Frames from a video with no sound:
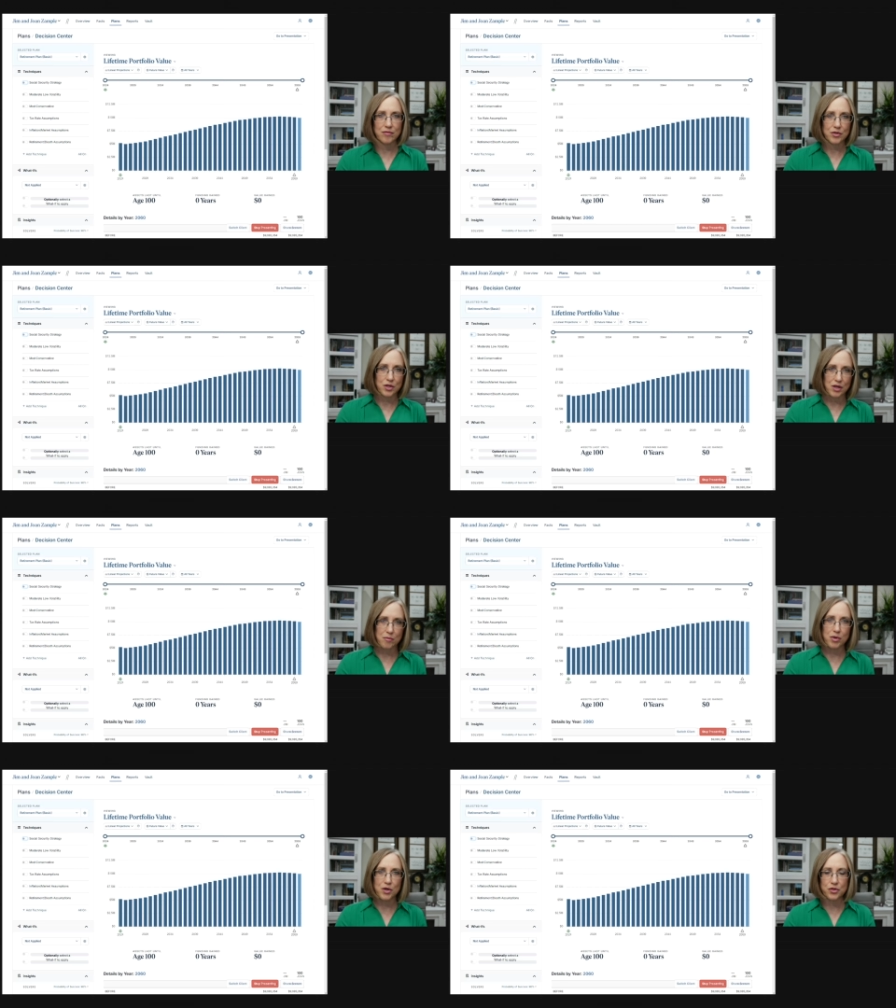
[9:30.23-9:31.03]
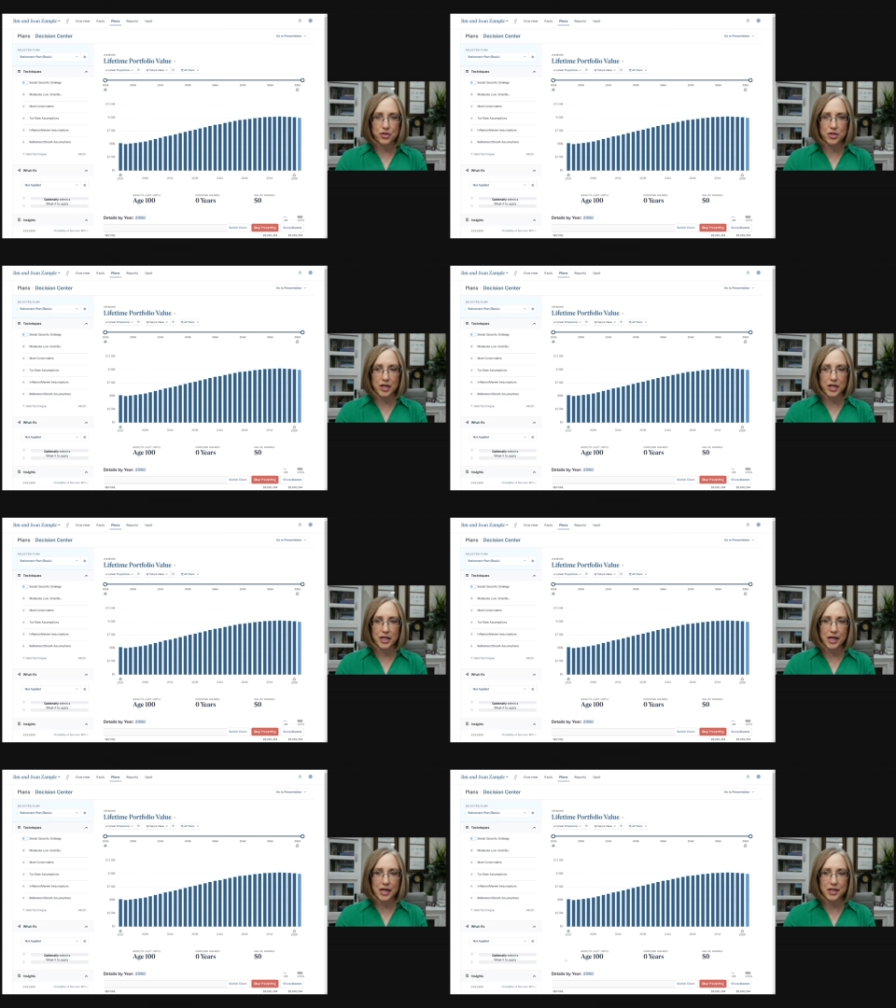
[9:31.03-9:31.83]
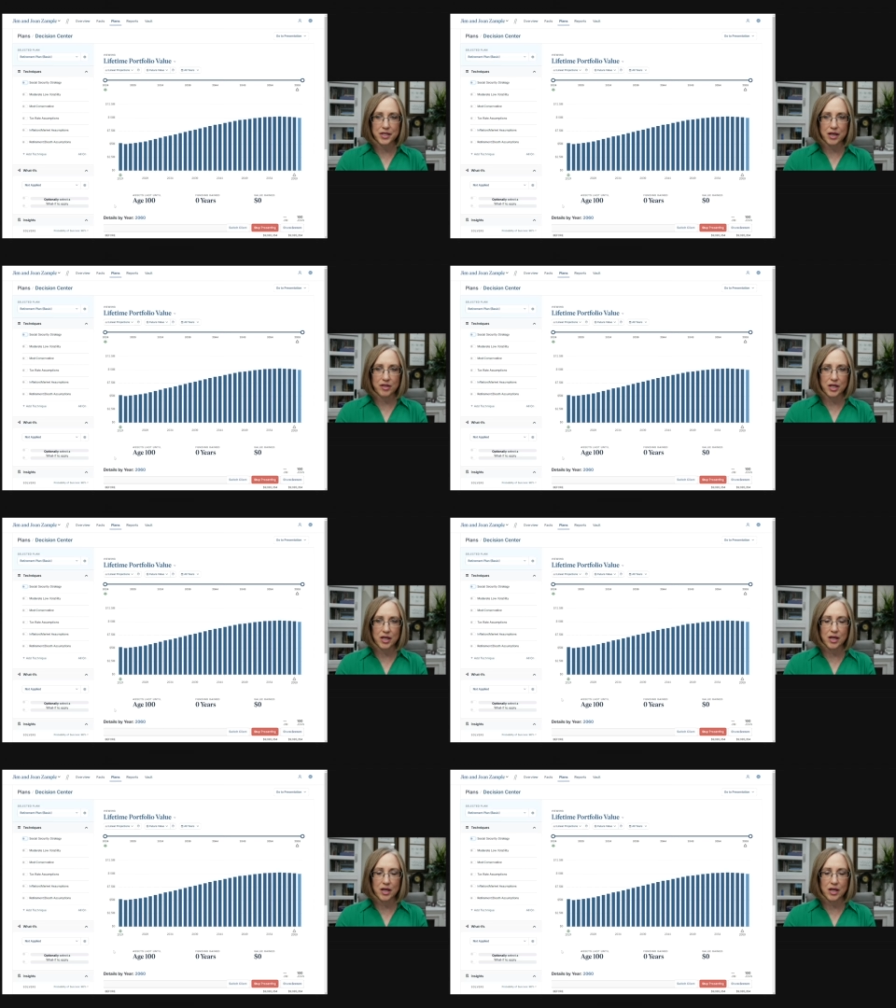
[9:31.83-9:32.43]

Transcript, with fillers: So they both started at age seventy.